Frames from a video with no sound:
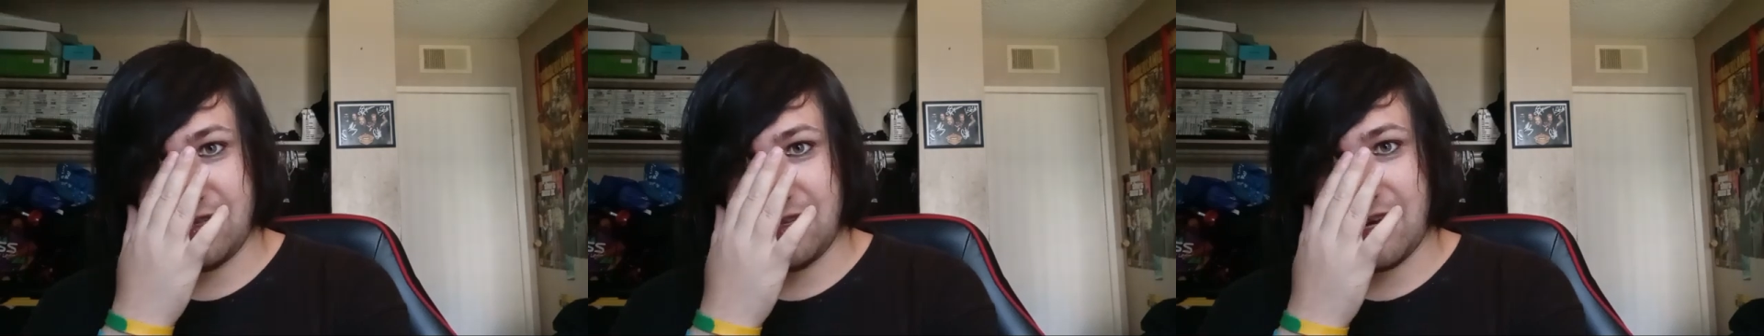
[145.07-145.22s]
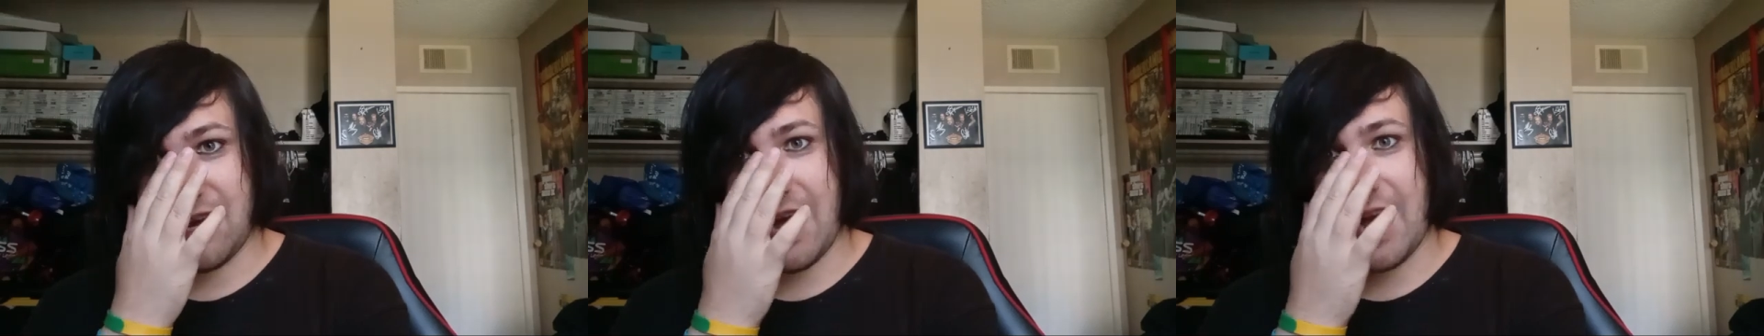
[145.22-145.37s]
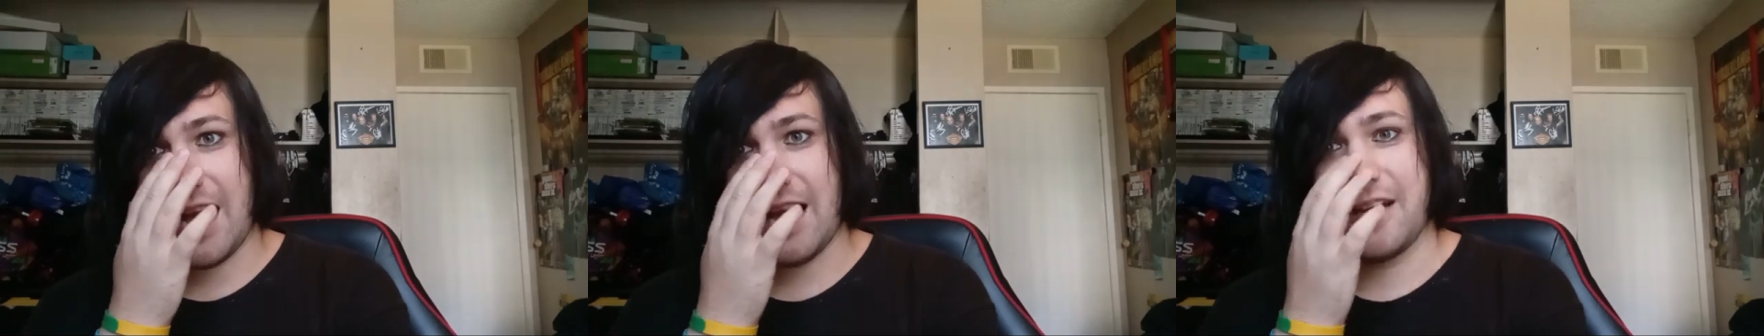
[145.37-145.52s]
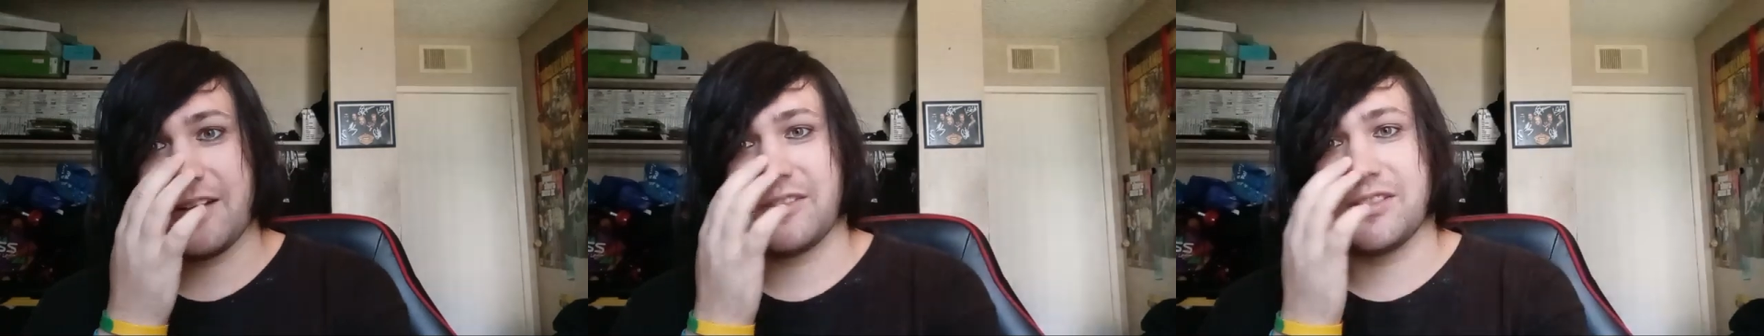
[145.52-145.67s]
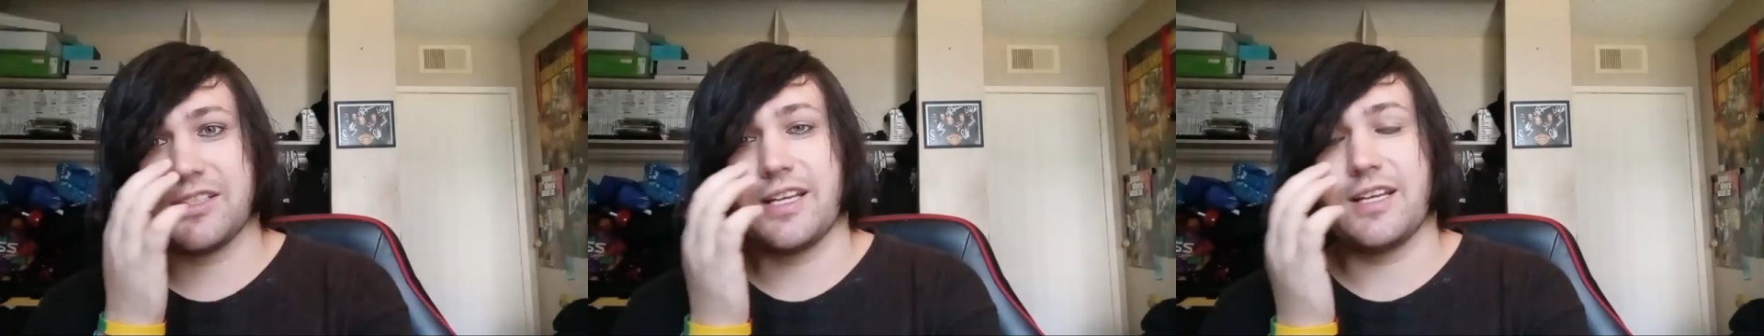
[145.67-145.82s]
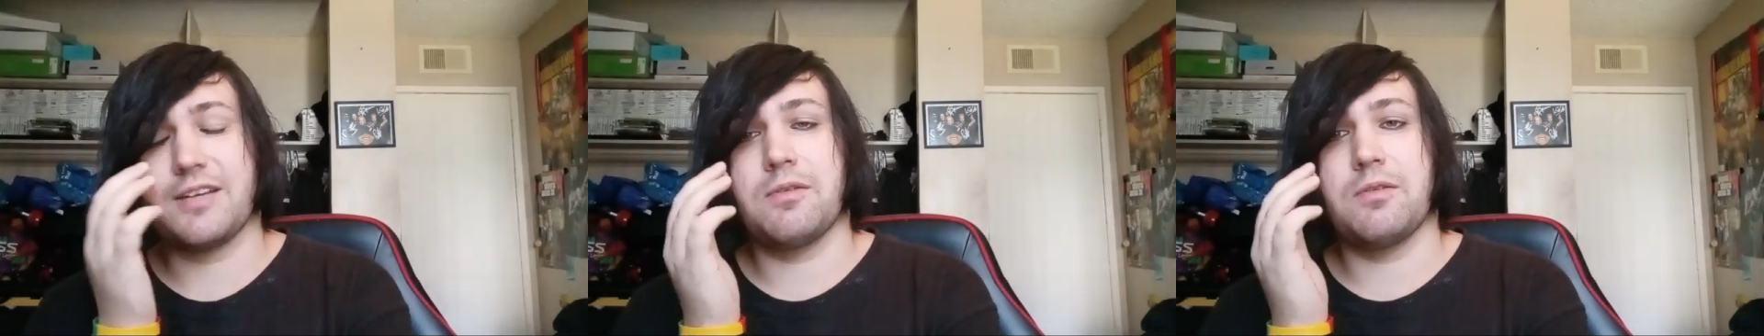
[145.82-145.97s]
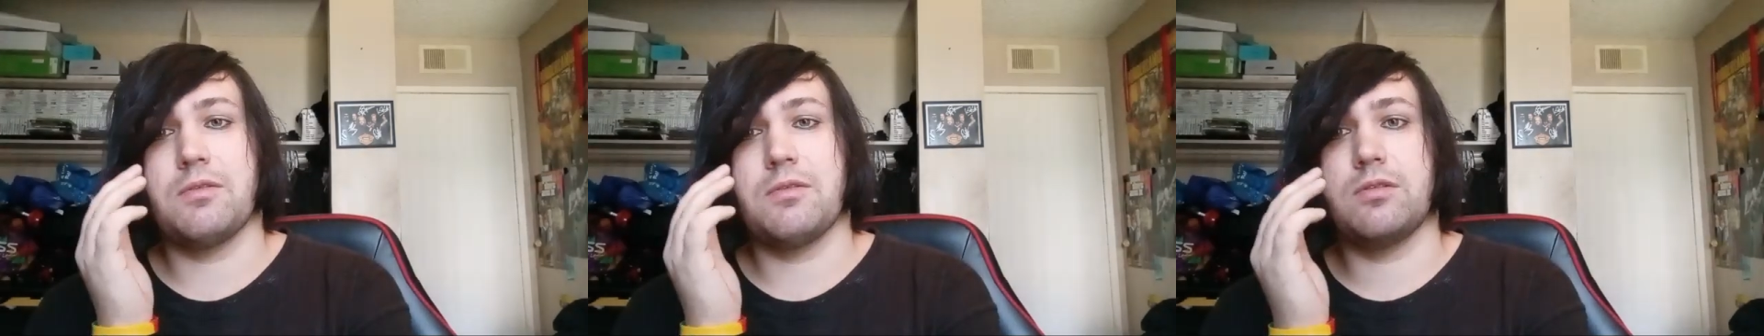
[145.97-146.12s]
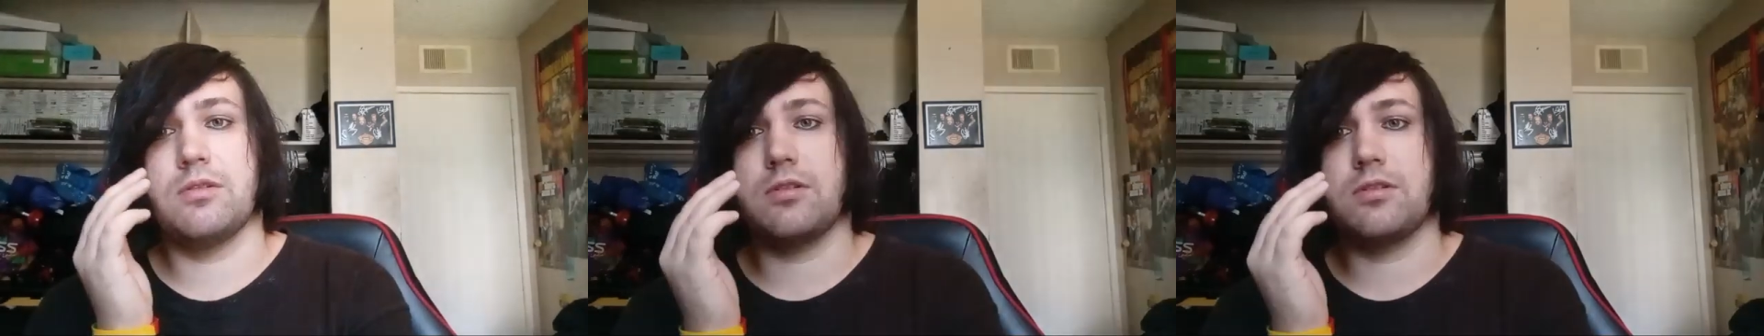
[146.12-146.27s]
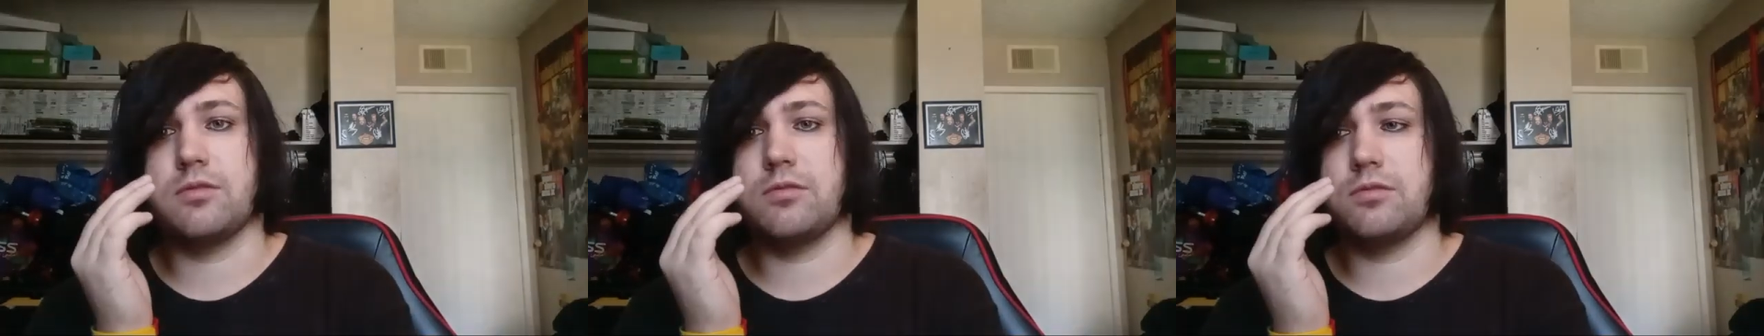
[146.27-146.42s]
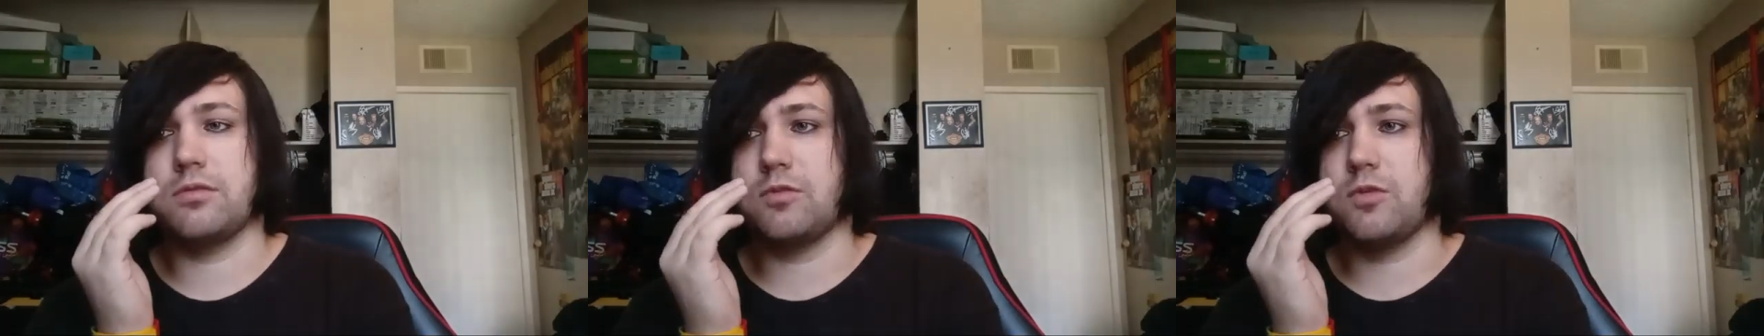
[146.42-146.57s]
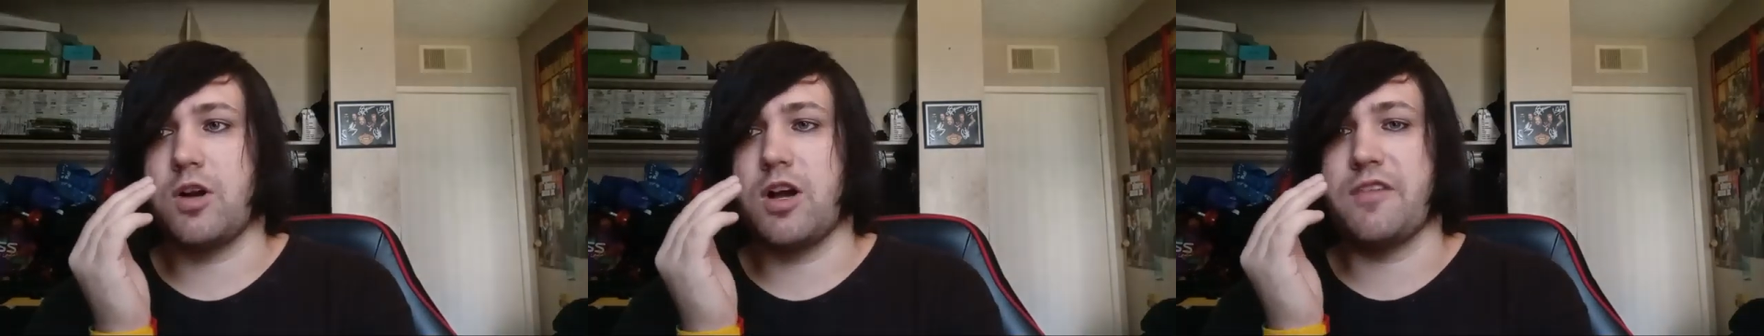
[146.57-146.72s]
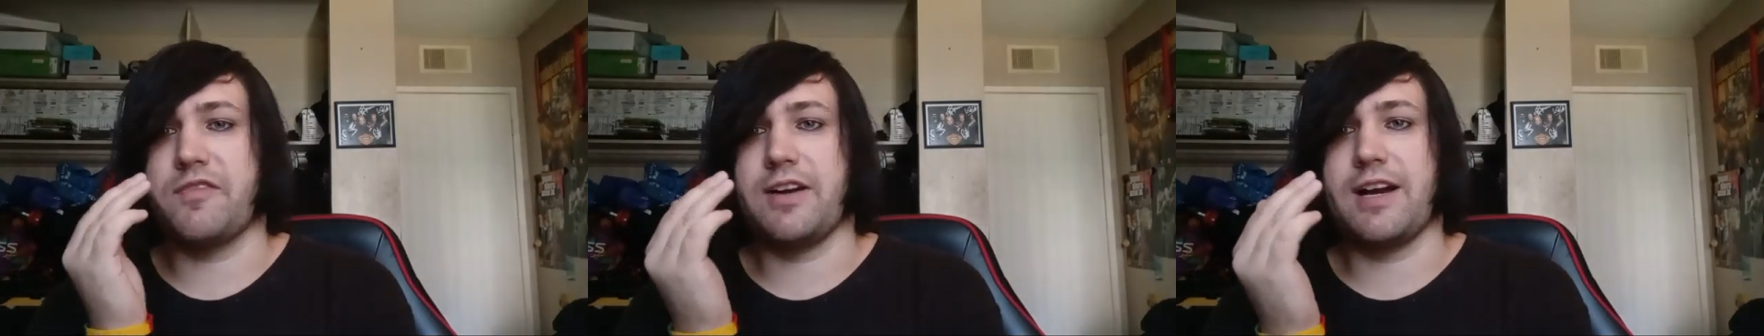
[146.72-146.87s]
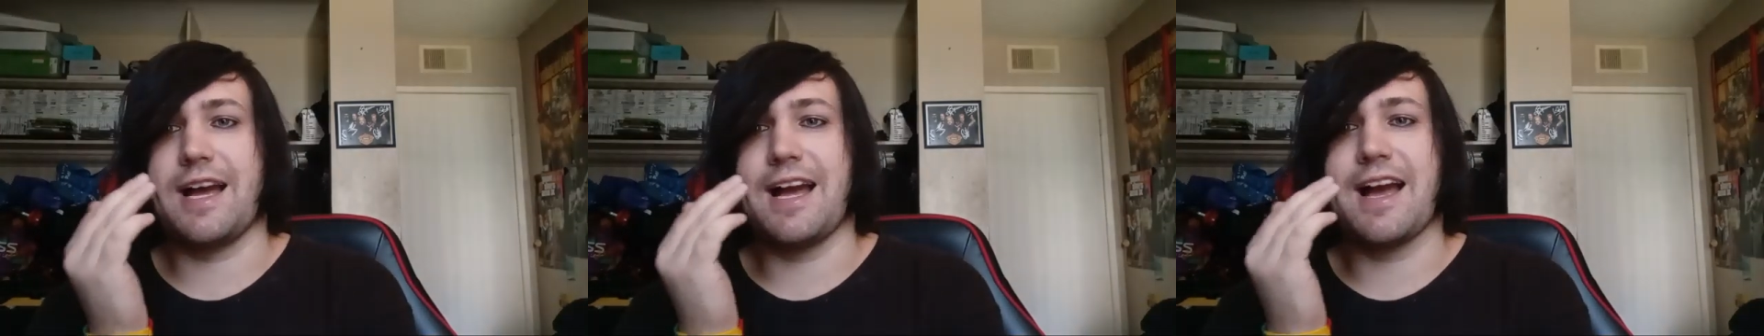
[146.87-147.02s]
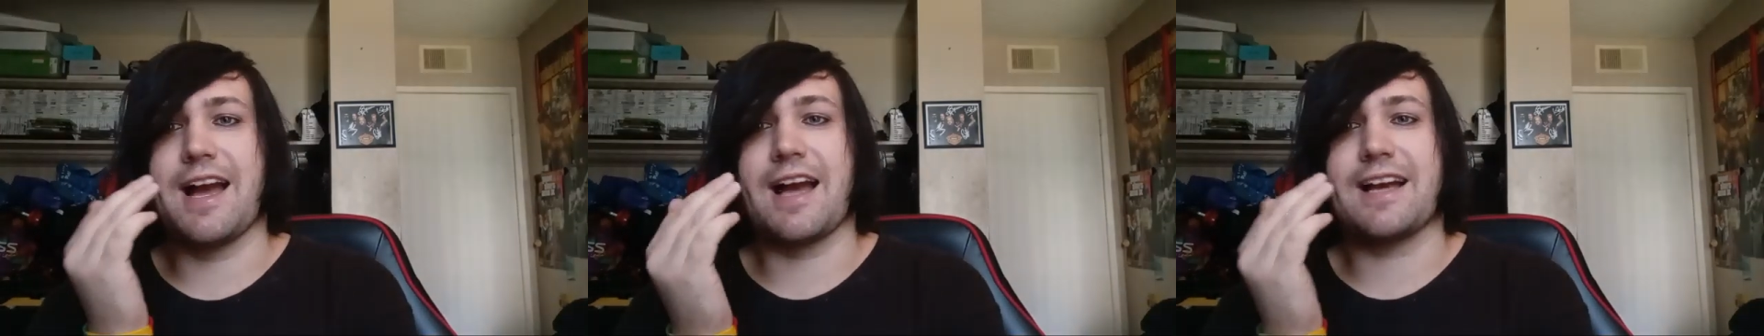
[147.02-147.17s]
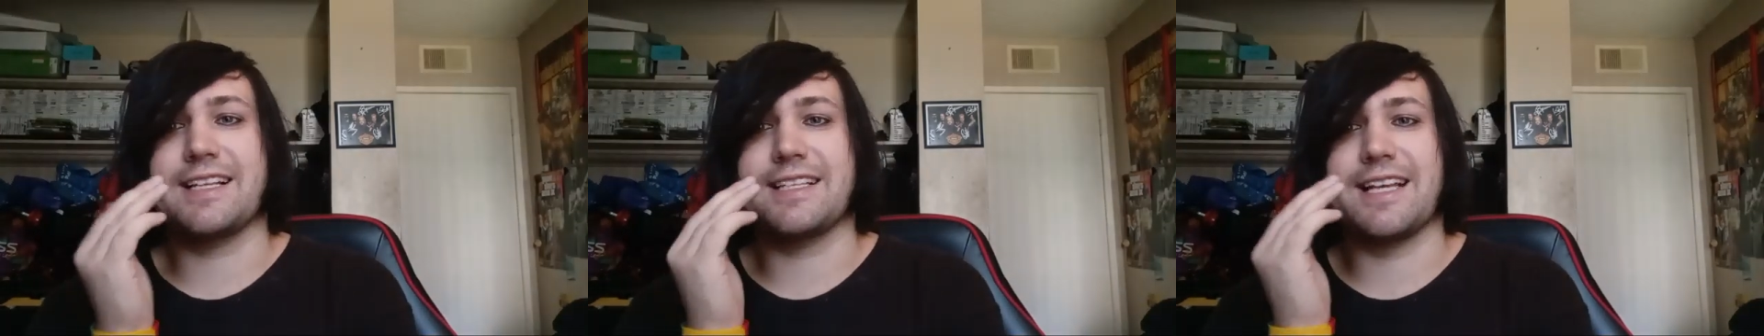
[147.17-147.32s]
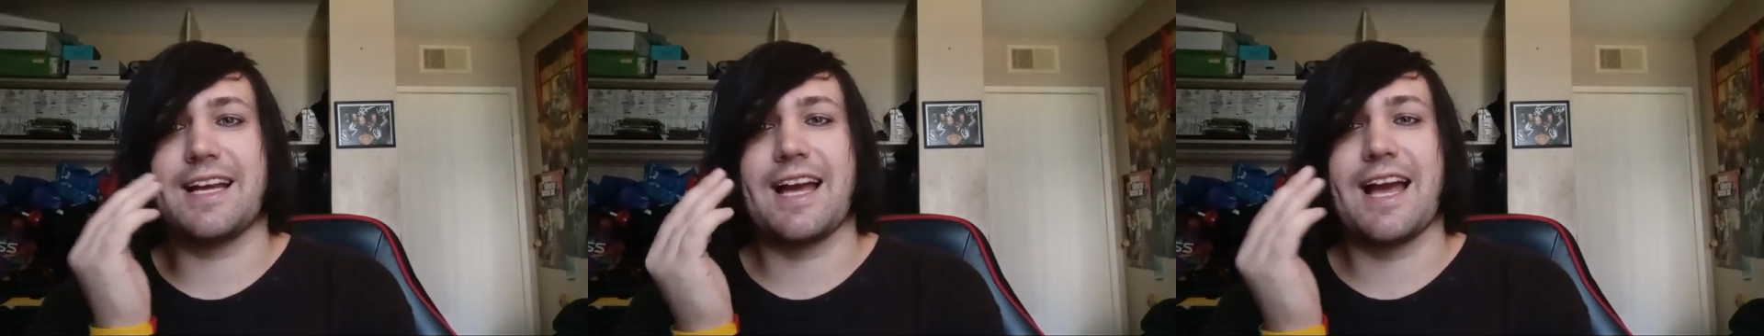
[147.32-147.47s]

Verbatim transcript: I was like, but if I because I,